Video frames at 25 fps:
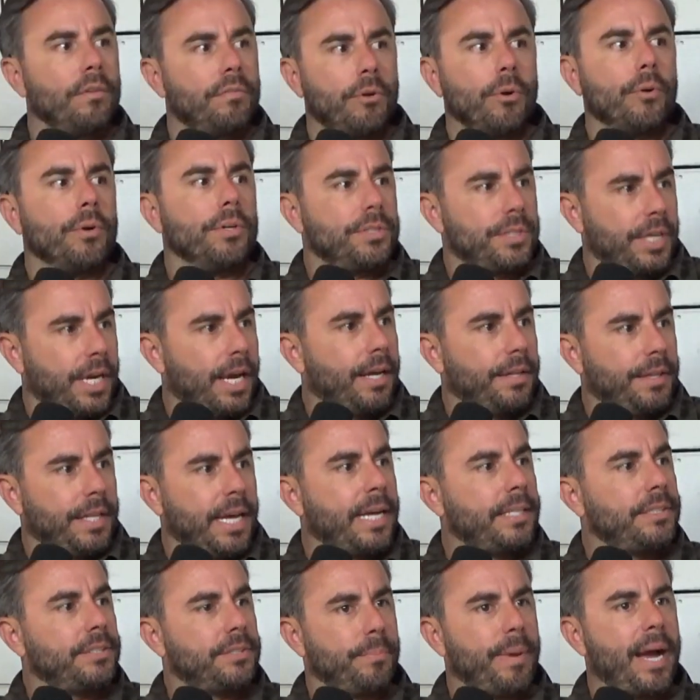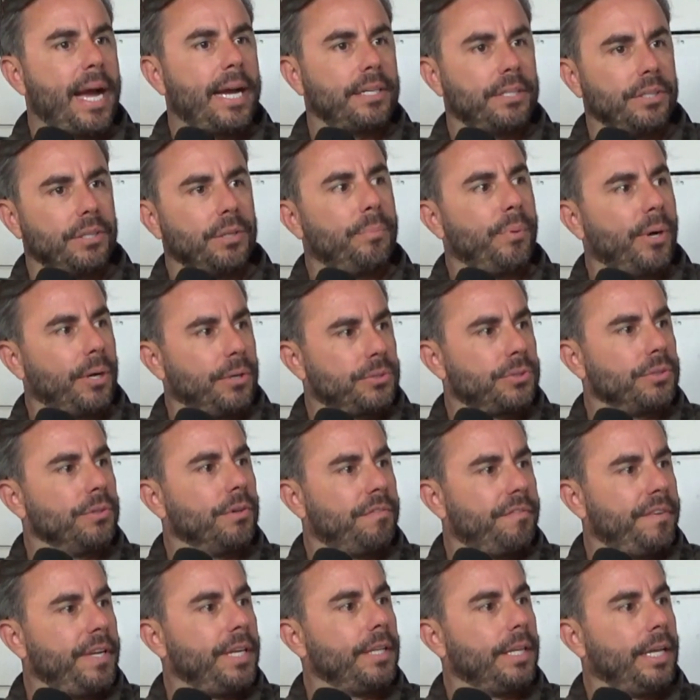of course. Yeah. That's back to the
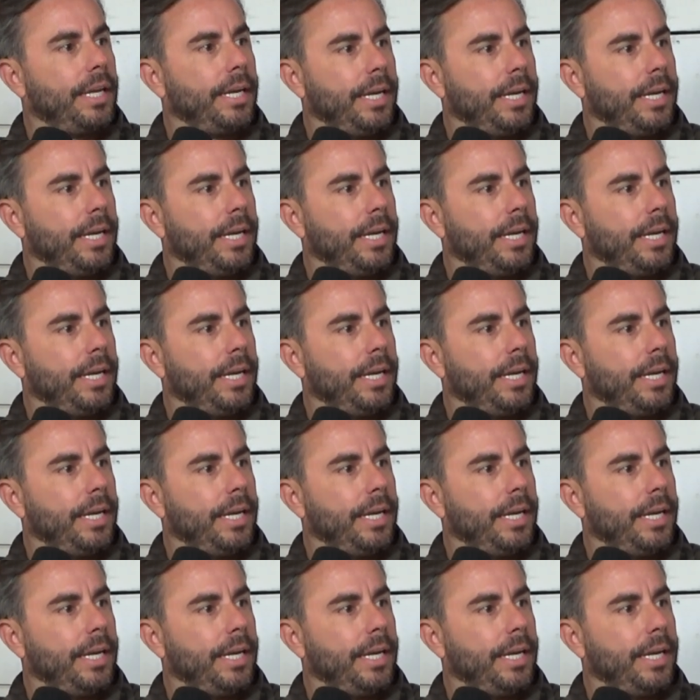personal feeling.